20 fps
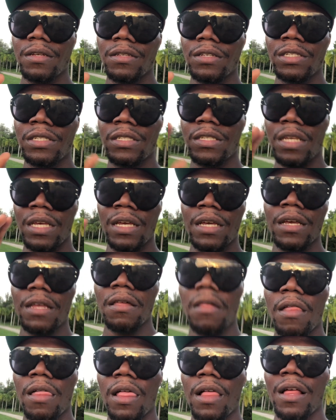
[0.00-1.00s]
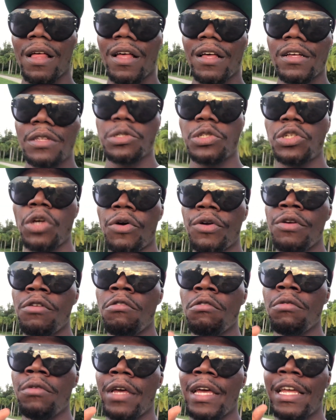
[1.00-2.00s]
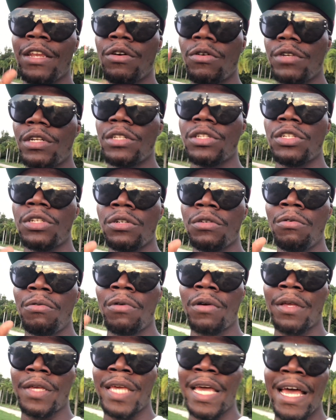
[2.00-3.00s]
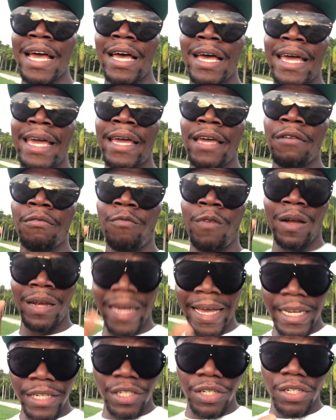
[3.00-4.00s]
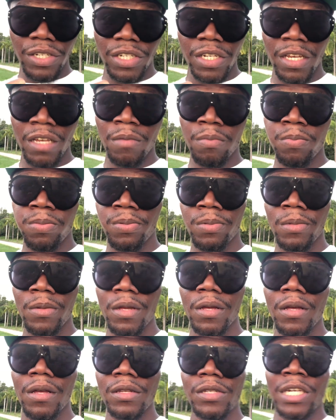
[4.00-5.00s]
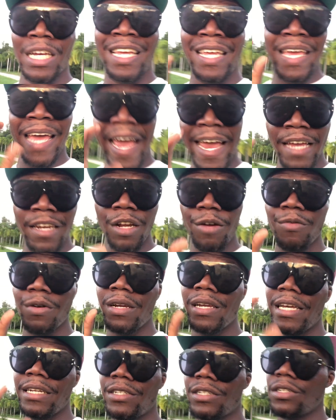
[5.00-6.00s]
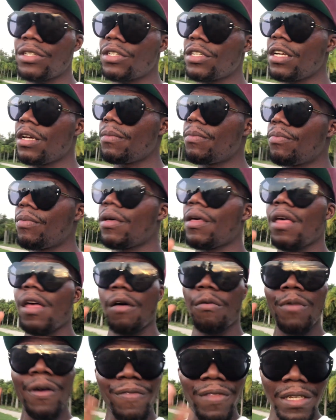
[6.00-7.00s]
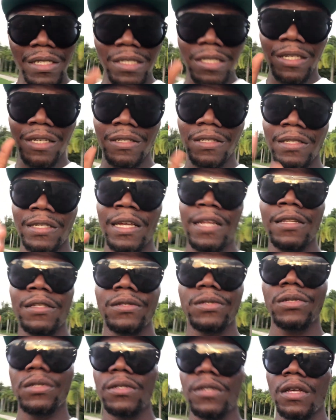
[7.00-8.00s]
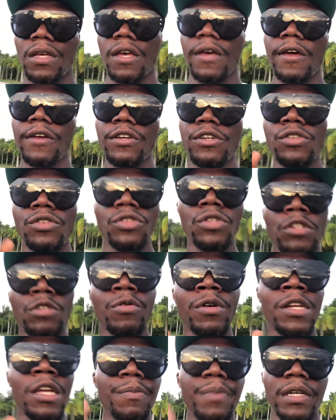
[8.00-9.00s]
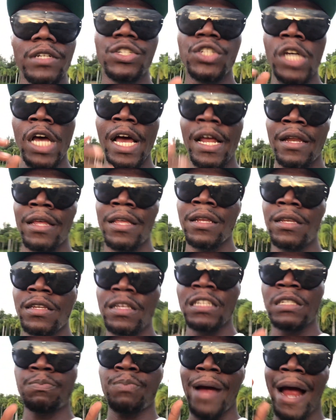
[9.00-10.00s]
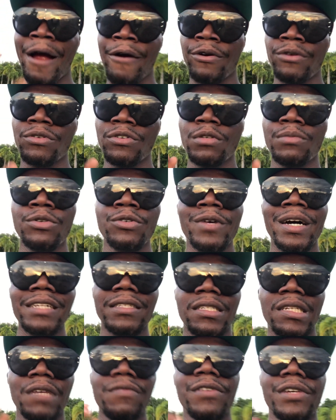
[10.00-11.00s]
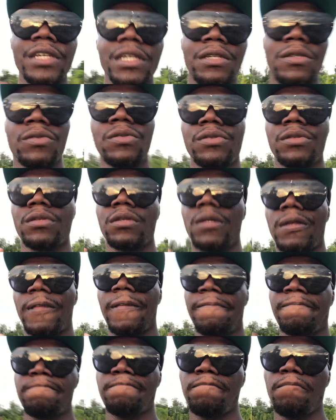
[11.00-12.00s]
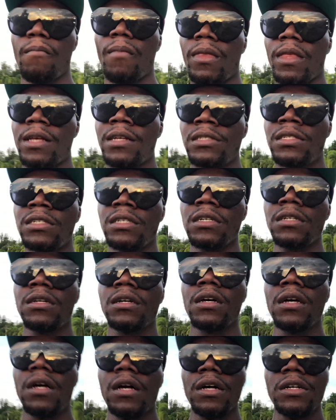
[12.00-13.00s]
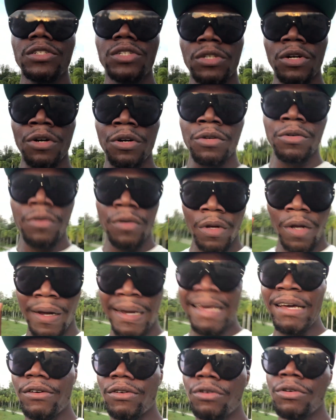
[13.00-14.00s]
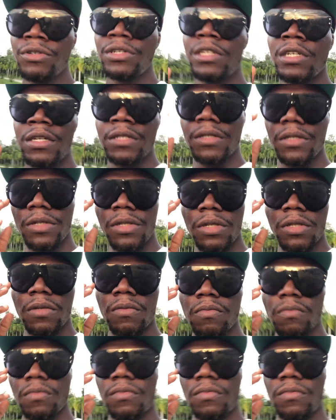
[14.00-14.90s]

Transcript: You see? So you, in order to get a relationship, to gain a relationship with the sixth sense, you do want to be journeying these paranormal activities. You see? So clairaudience,